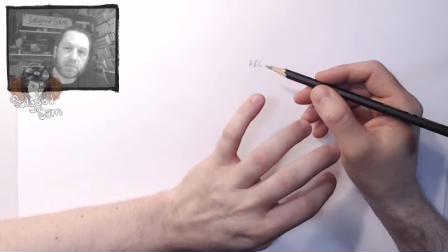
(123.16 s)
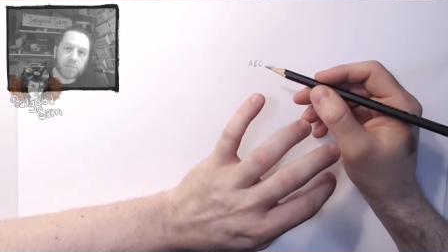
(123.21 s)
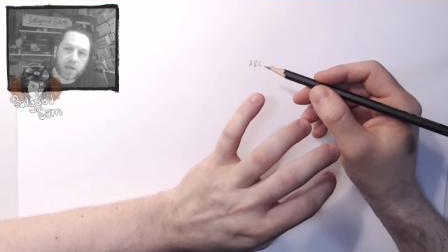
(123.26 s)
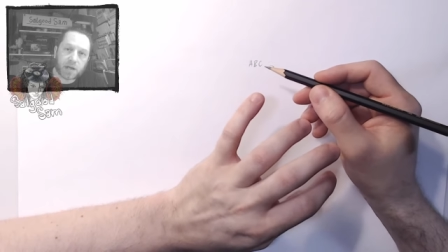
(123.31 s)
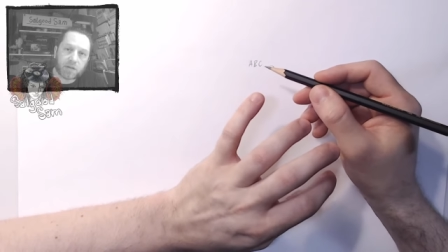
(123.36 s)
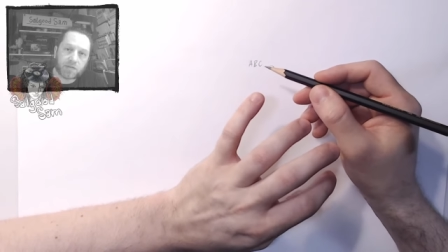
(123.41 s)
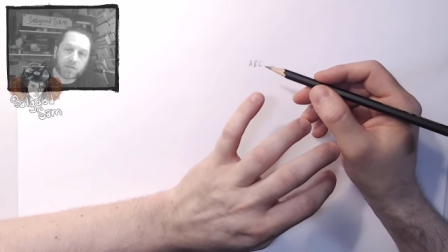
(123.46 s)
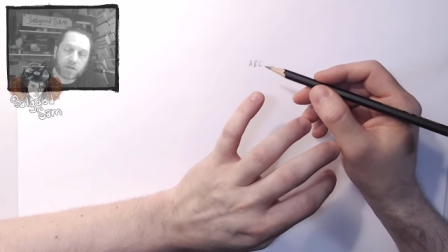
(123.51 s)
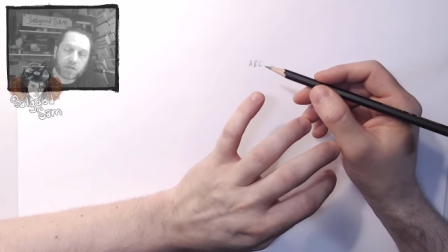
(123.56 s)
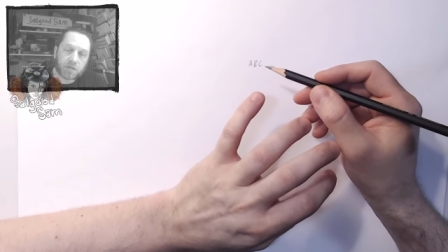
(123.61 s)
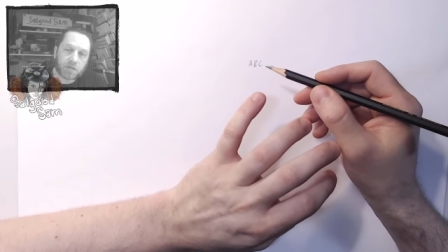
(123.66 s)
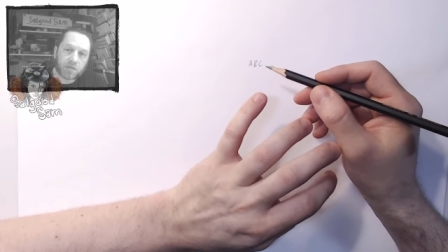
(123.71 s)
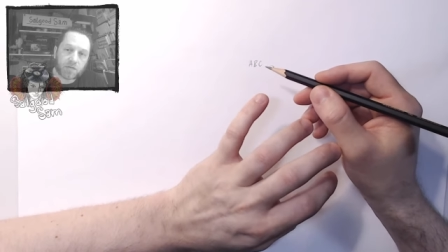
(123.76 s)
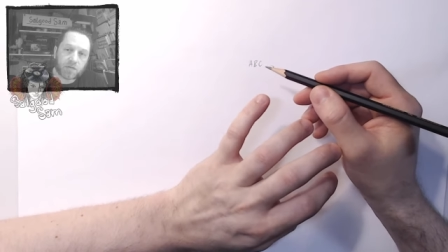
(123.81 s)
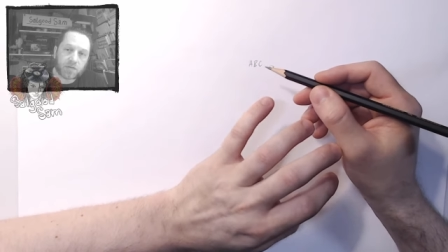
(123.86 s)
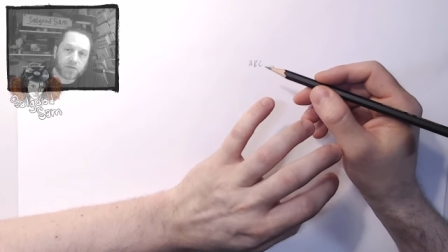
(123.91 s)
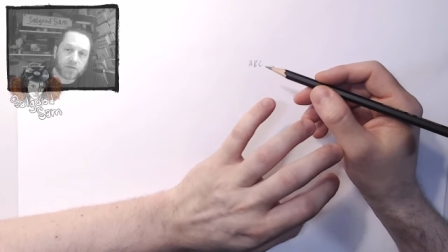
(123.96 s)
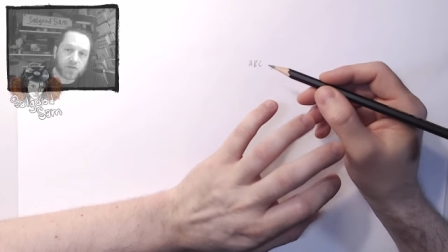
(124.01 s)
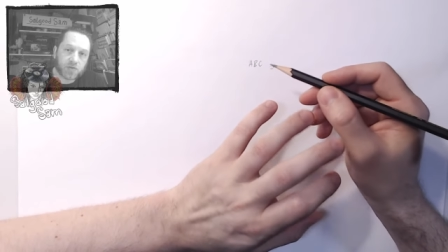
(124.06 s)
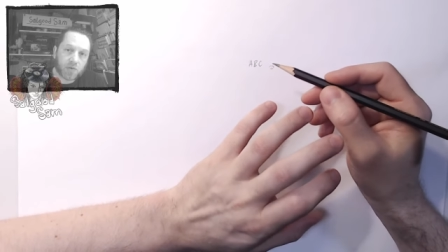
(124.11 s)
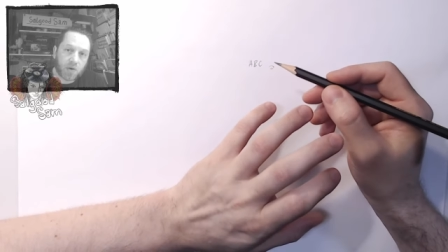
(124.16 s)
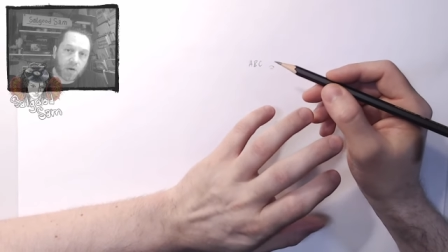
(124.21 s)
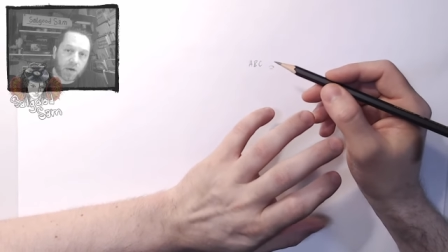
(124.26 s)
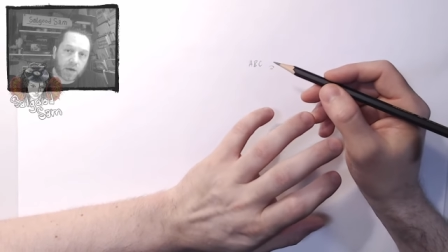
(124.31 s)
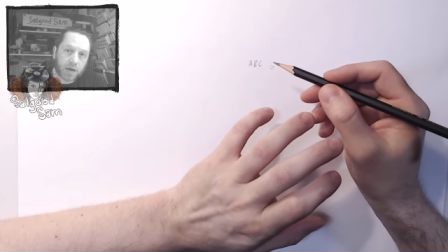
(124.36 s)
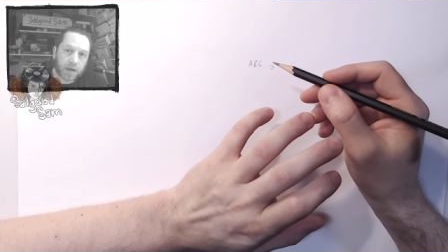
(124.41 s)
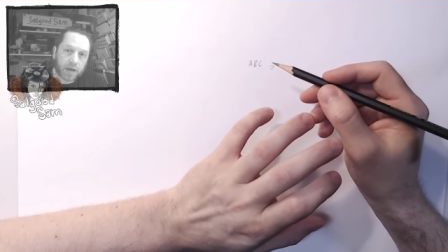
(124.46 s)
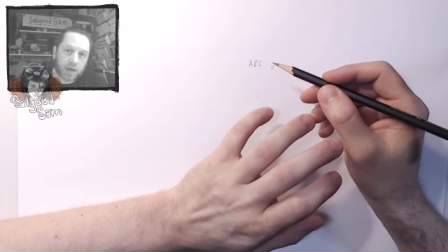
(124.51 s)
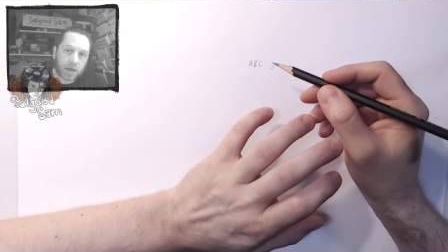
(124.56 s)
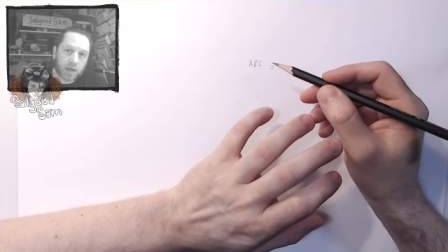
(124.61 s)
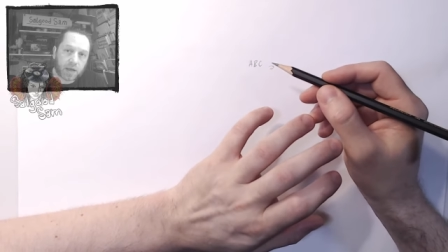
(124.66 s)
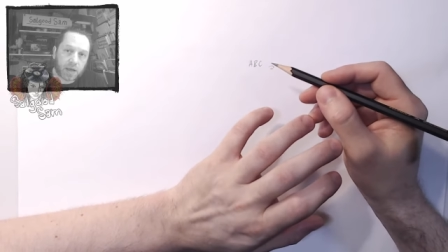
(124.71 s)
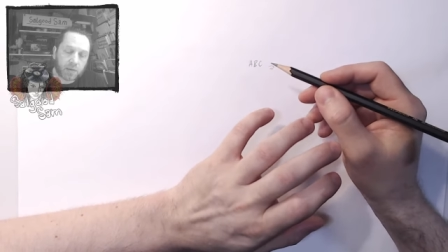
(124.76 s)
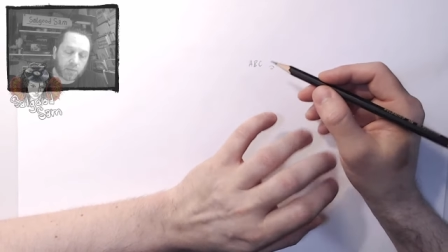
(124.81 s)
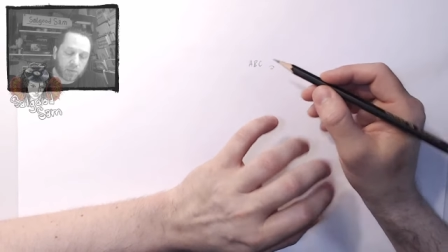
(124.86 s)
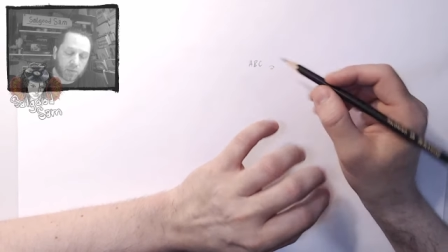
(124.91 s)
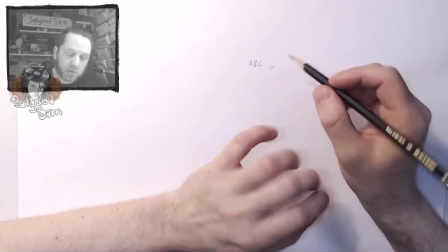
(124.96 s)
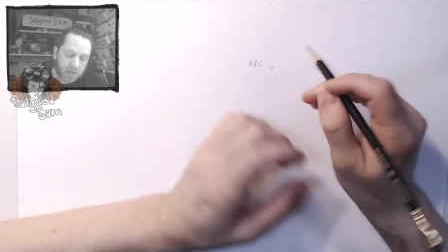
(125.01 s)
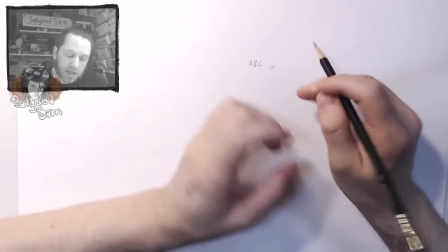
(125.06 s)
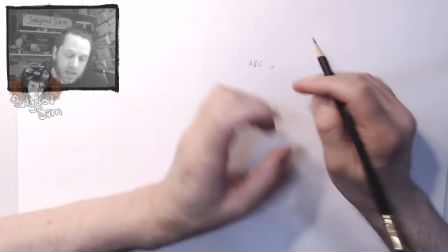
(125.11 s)
benefits for drawing and
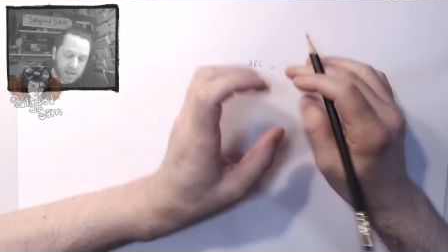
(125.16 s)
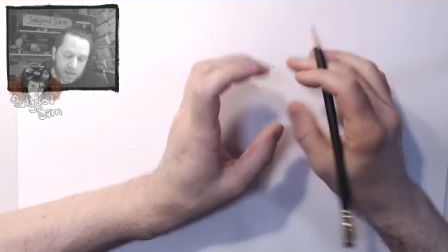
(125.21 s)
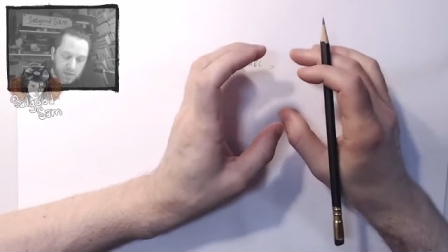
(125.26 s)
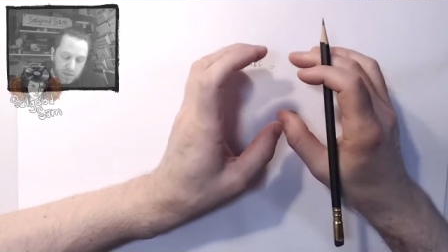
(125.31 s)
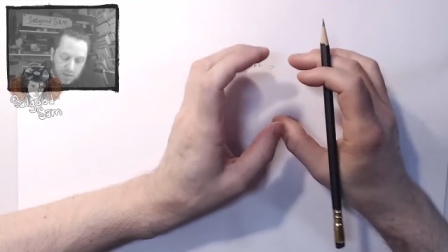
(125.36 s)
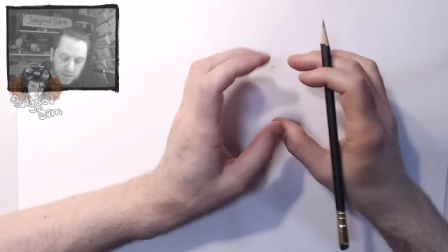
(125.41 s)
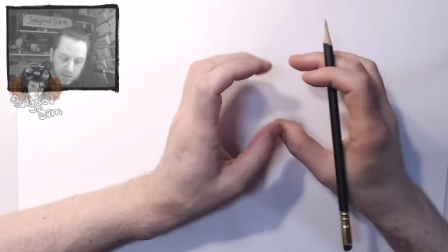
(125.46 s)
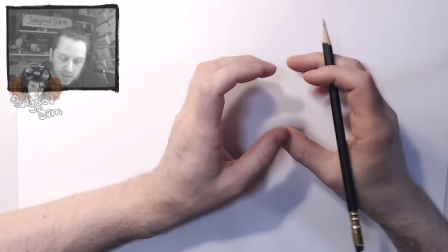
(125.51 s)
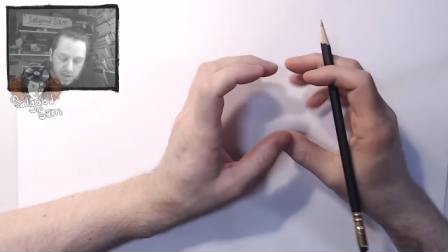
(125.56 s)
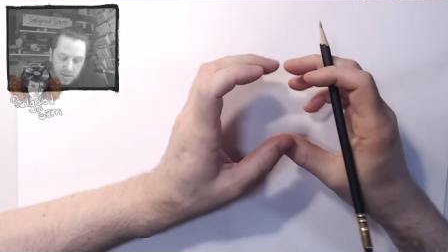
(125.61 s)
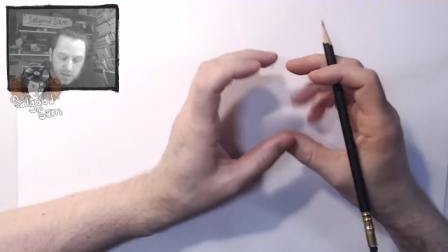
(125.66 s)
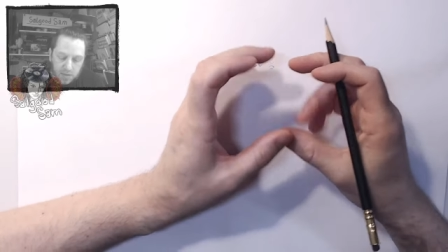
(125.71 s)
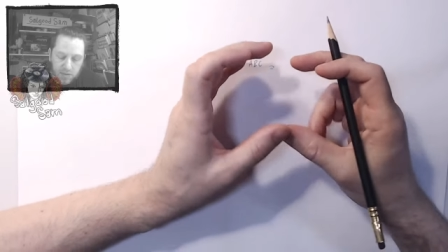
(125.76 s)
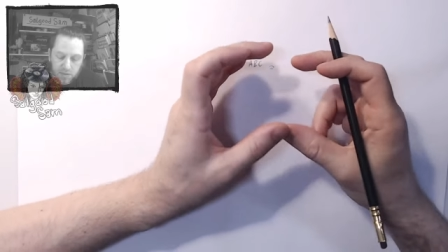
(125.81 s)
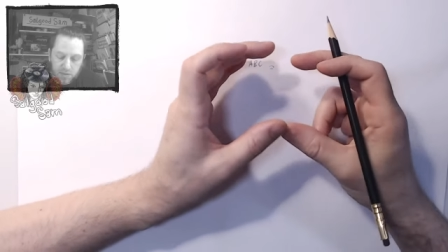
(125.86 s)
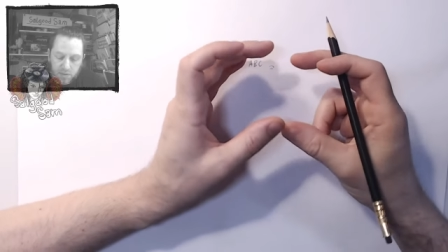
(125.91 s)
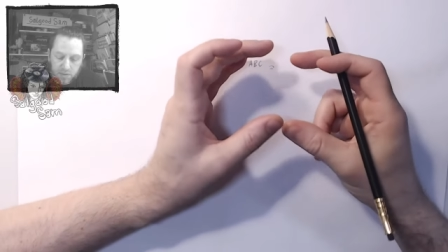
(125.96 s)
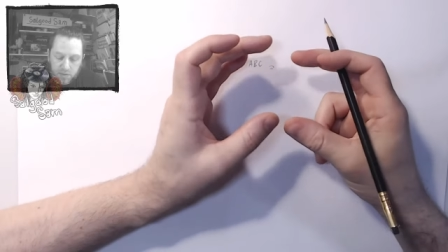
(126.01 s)
will tend to lead